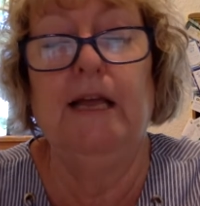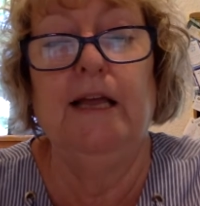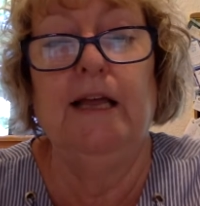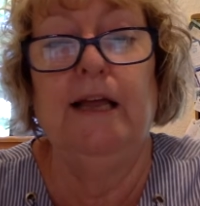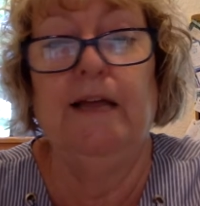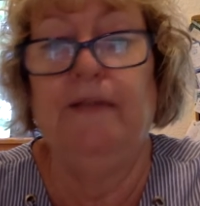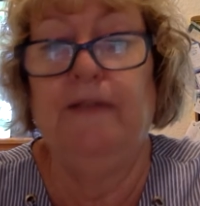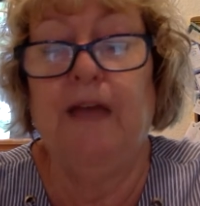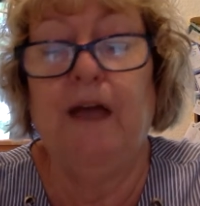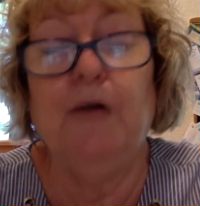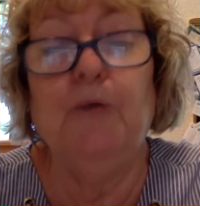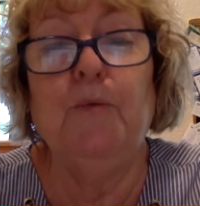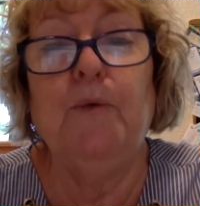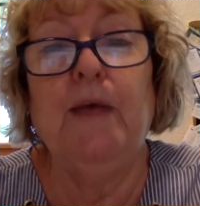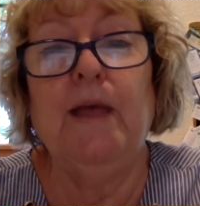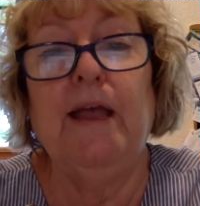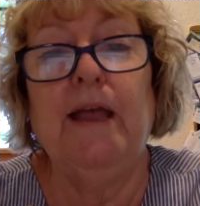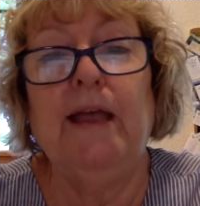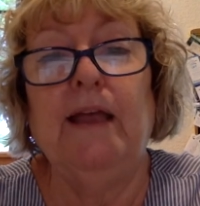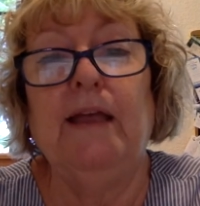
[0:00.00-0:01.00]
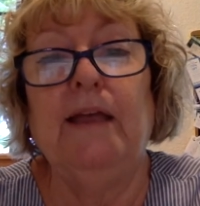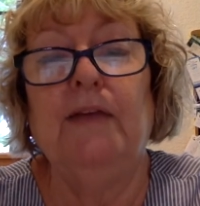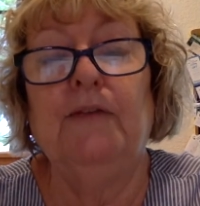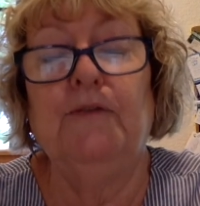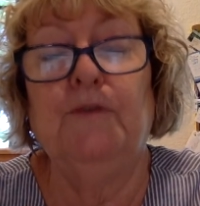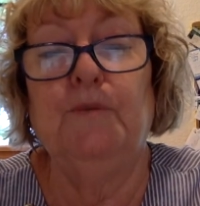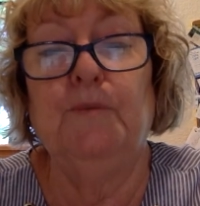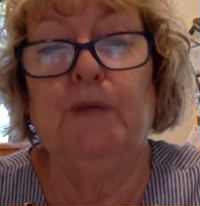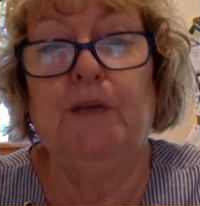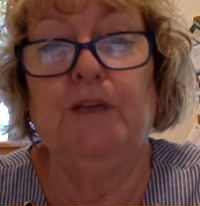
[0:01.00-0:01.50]
And that way, if
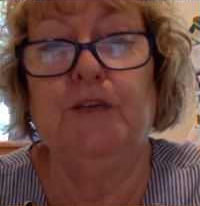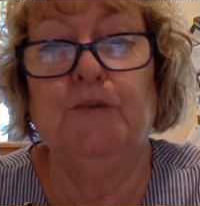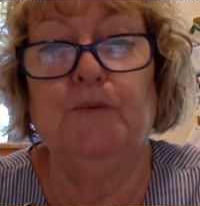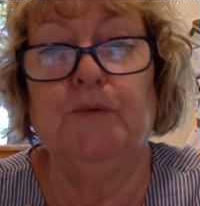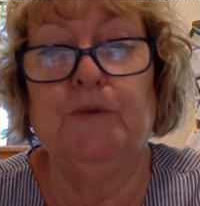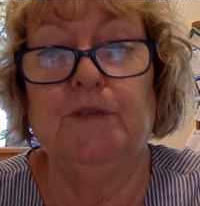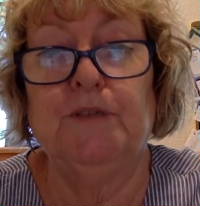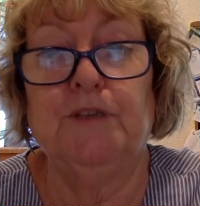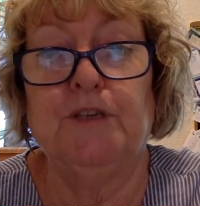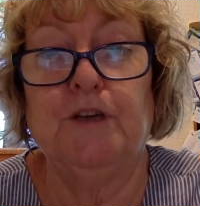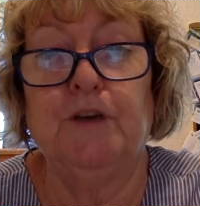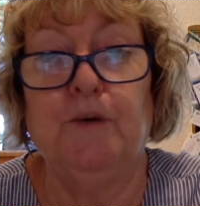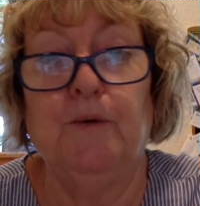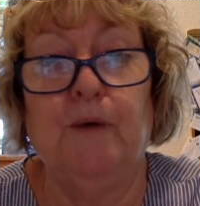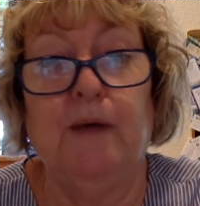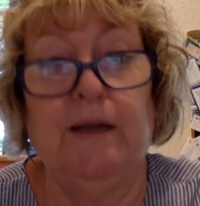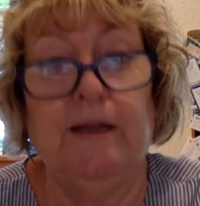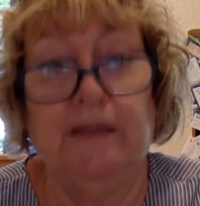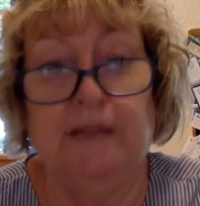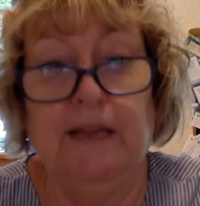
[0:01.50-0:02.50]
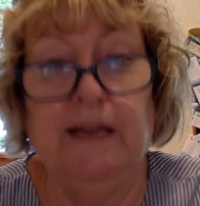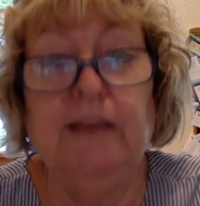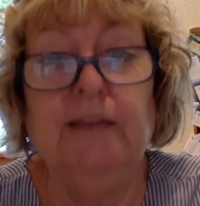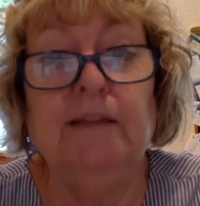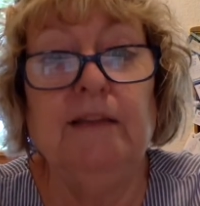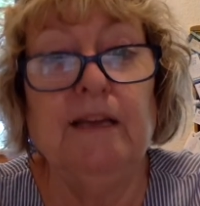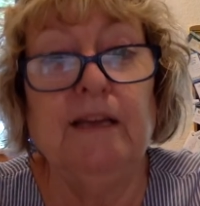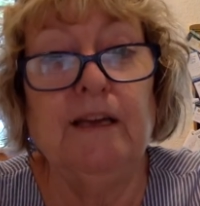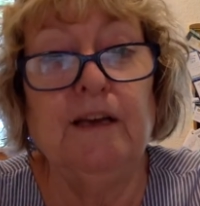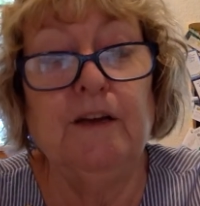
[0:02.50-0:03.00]
the patient wants to go right then,
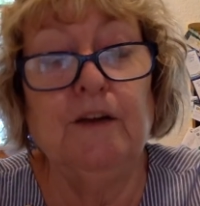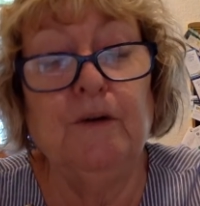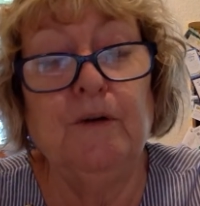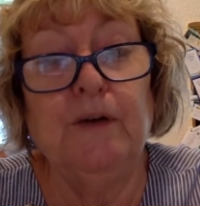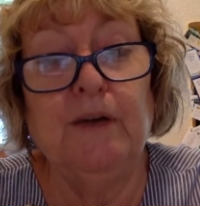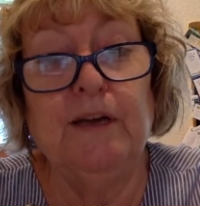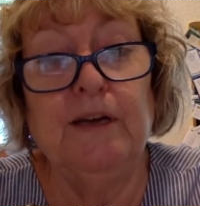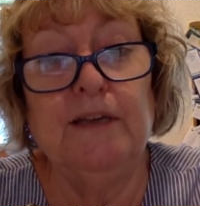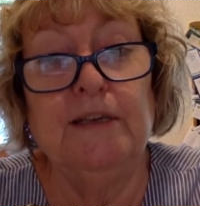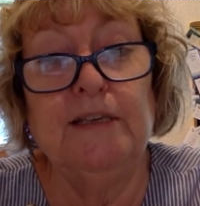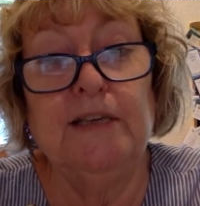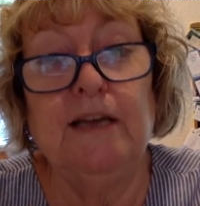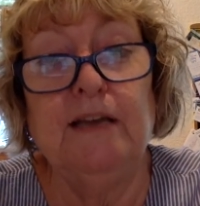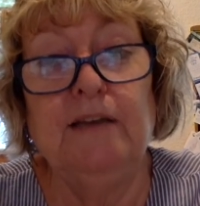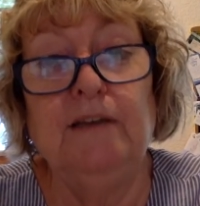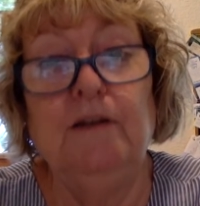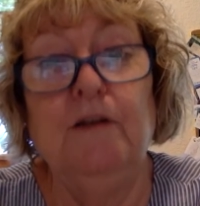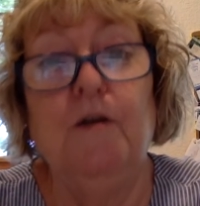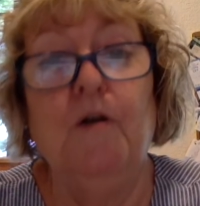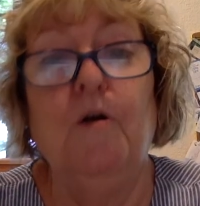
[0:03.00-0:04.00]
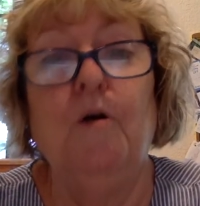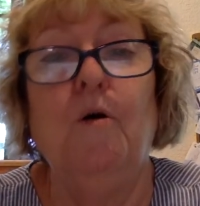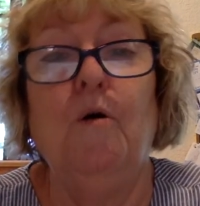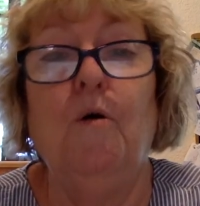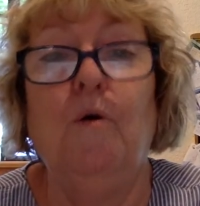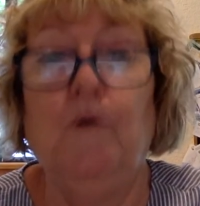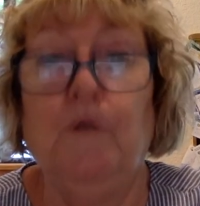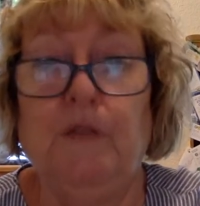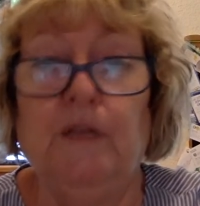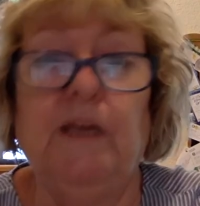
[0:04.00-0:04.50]
they can go get it done,
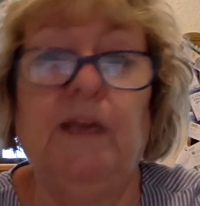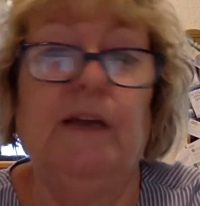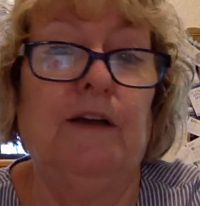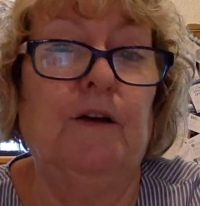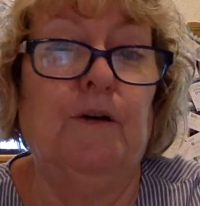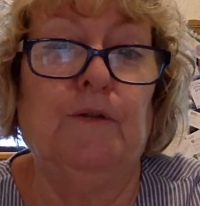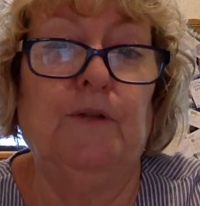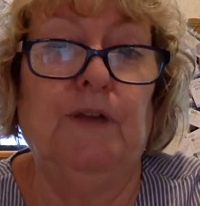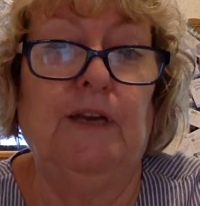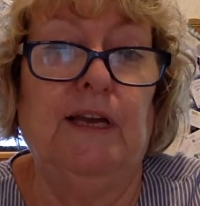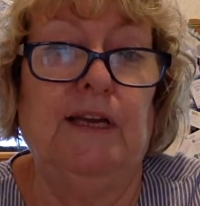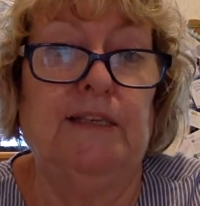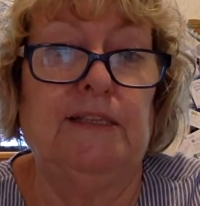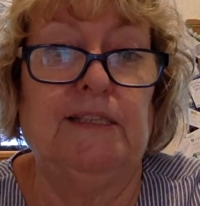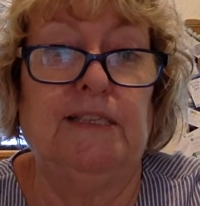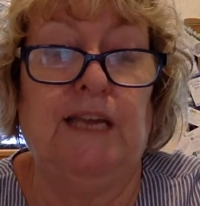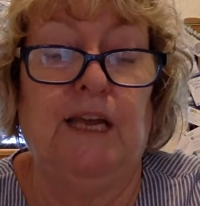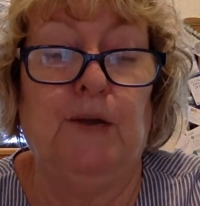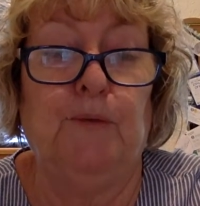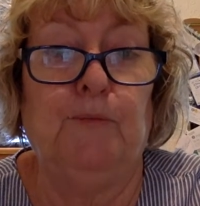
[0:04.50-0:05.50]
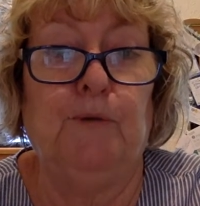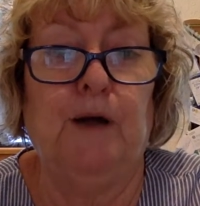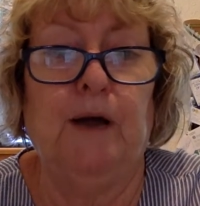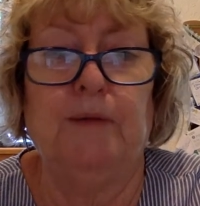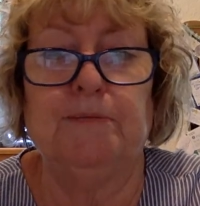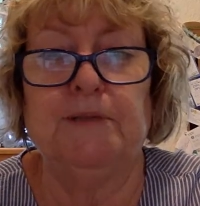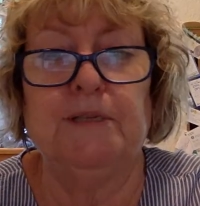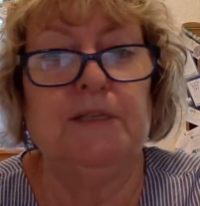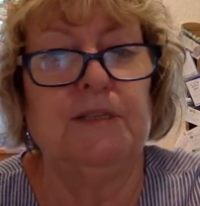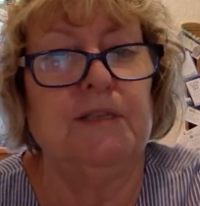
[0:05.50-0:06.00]
or they could go the next day.
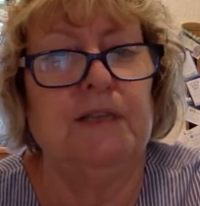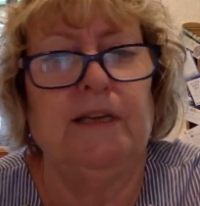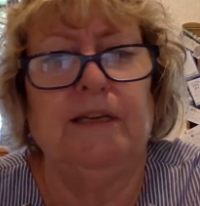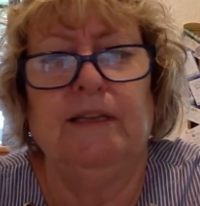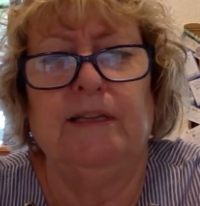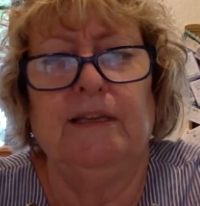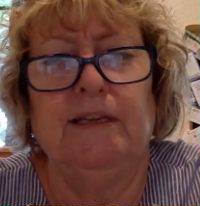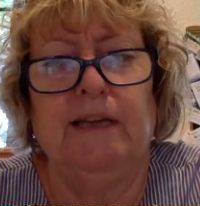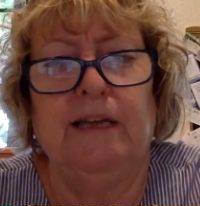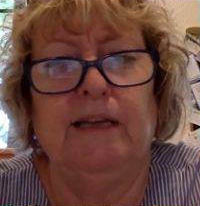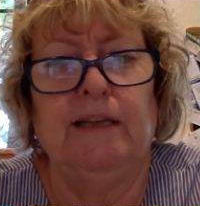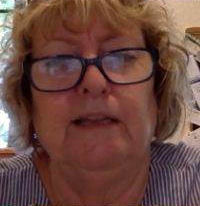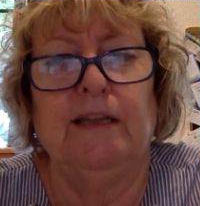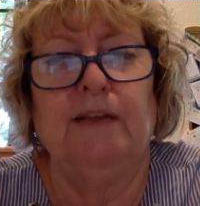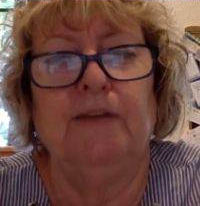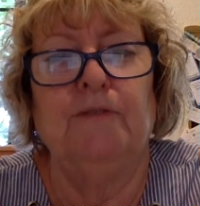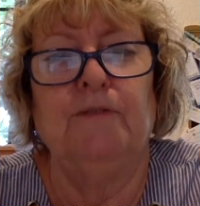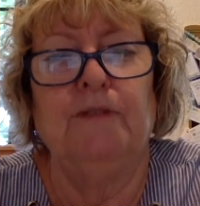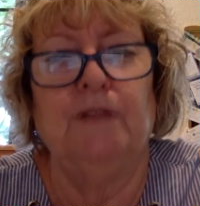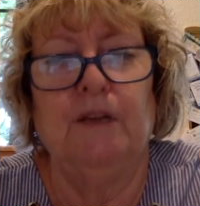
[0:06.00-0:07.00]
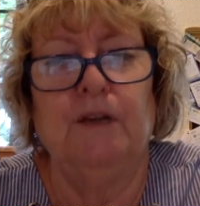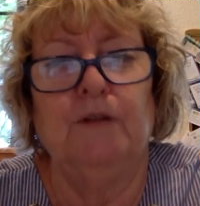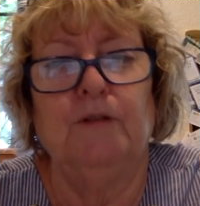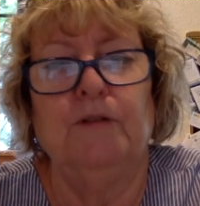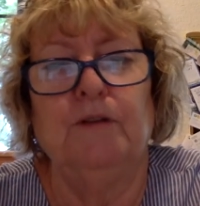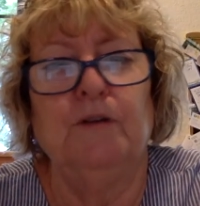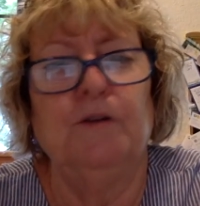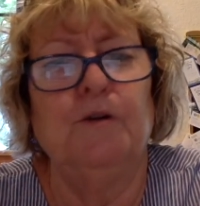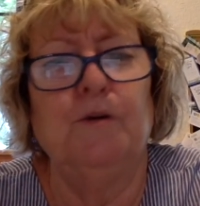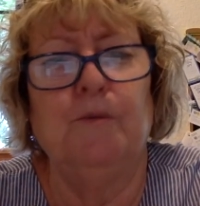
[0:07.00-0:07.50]
Perhaps it's late in the day and
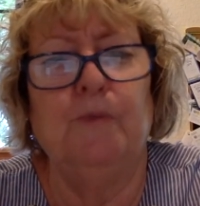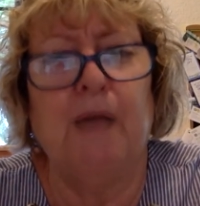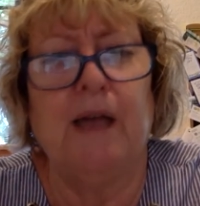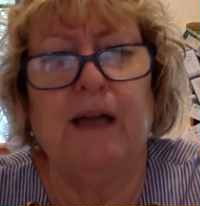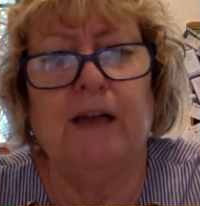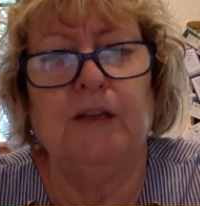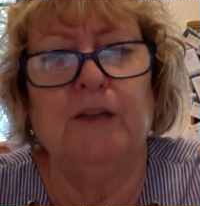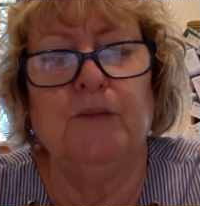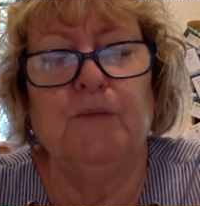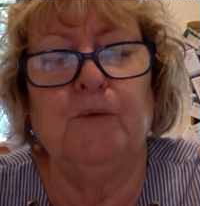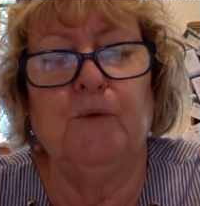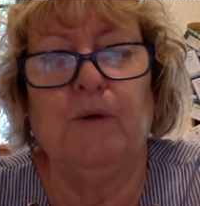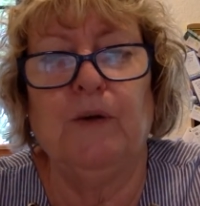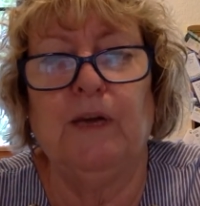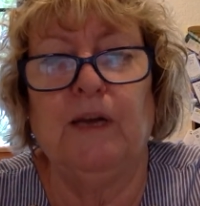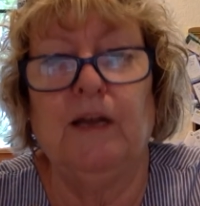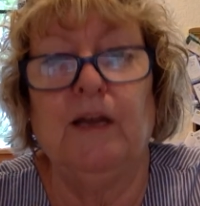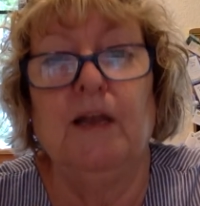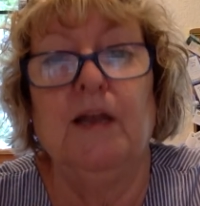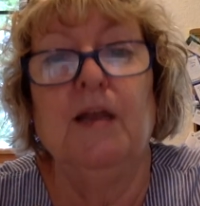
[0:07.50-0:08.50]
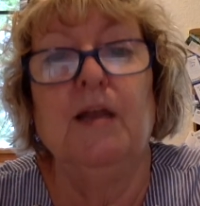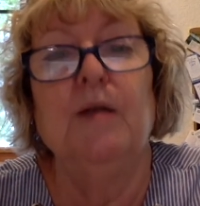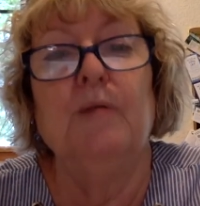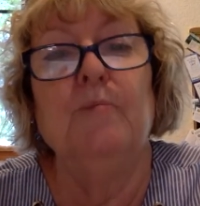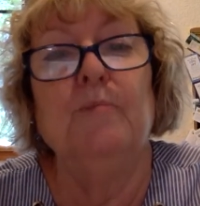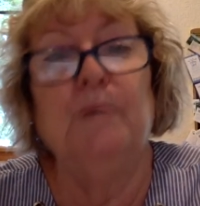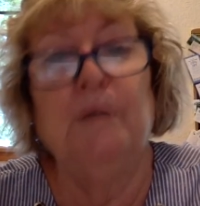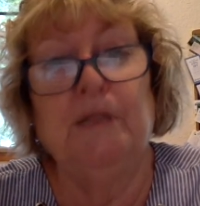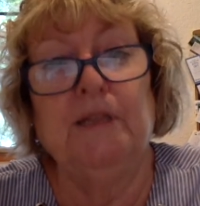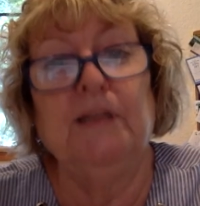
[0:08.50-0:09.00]
they'll go back in the morning,
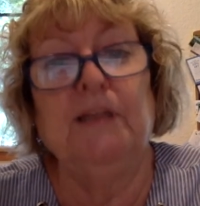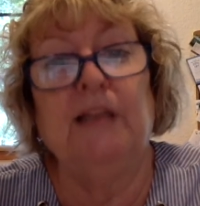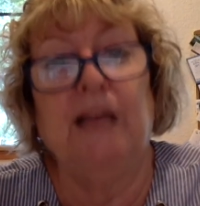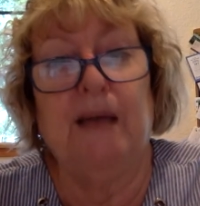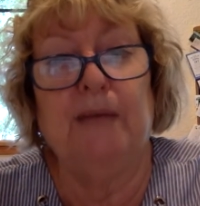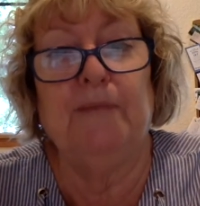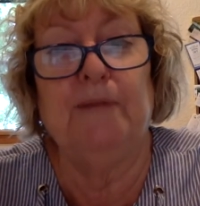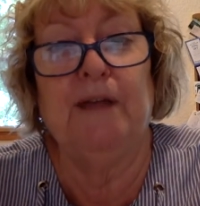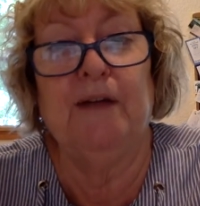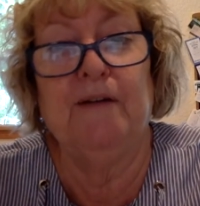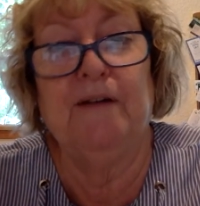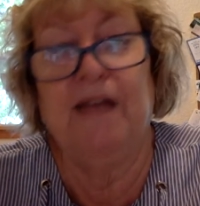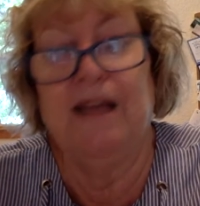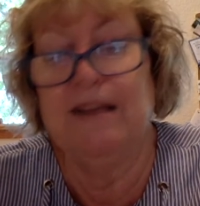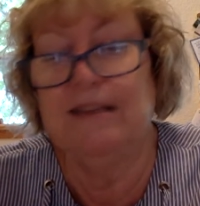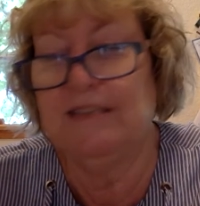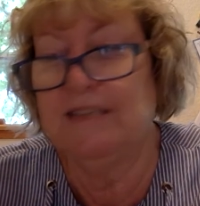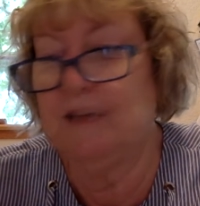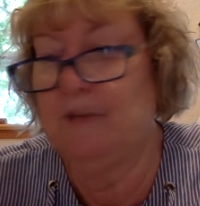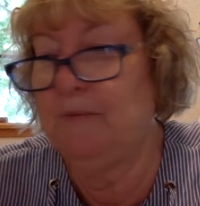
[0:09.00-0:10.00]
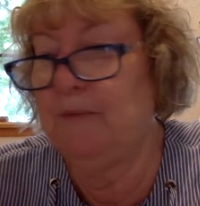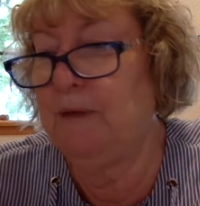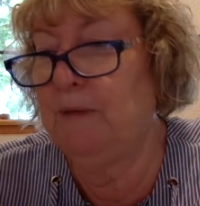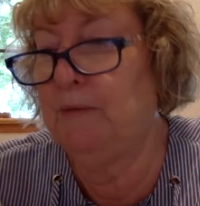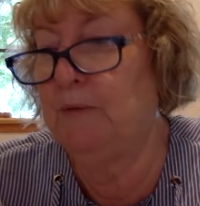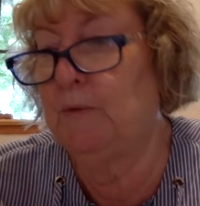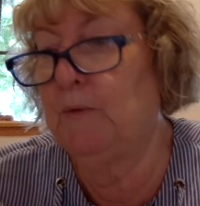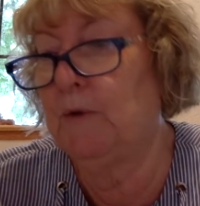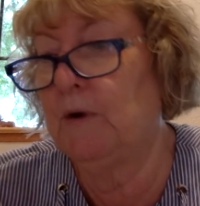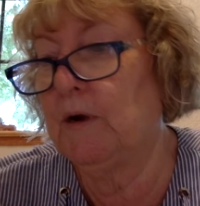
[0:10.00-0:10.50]
but the lab now has that
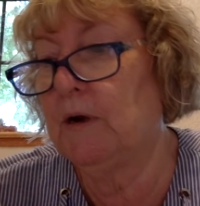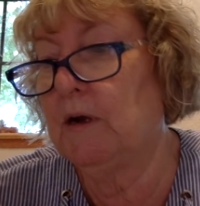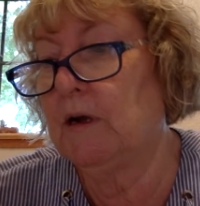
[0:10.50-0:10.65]
paperwork.